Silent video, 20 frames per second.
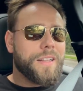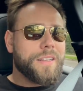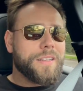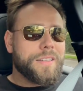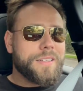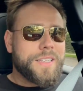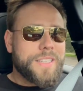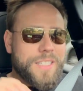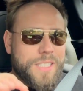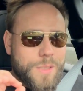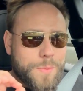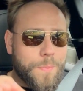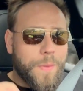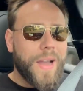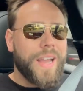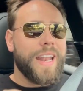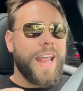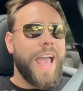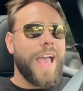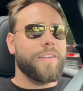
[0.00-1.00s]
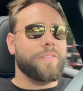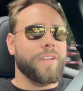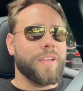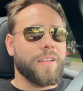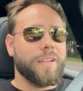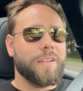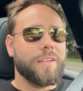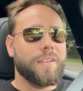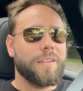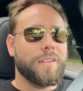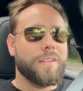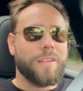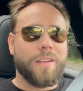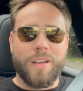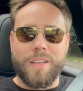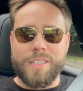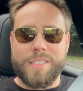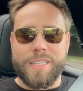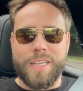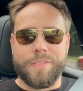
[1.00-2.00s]
Despite having
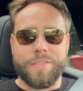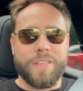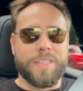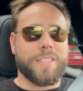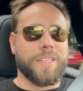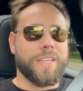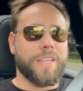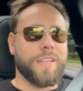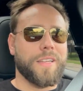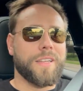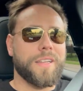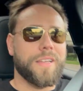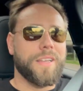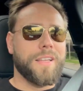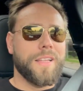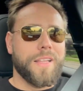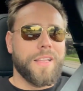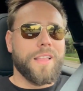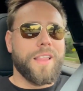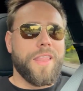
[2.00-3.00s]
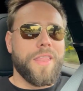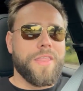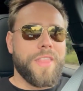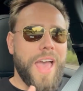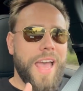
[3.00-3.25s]
a CVT.